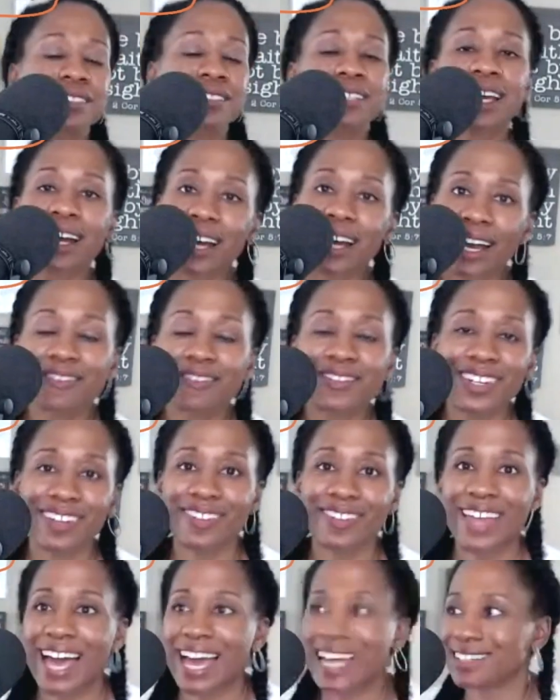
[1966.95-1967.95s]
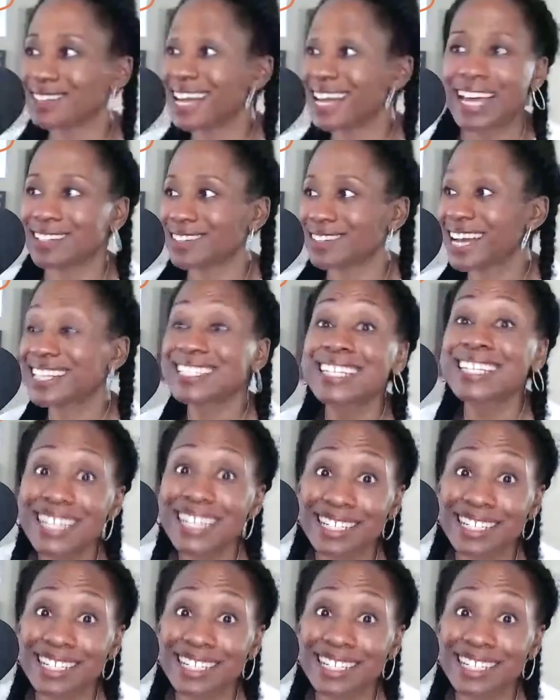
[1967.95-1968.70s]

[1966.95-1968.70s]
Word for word: No, I've done that. I did it.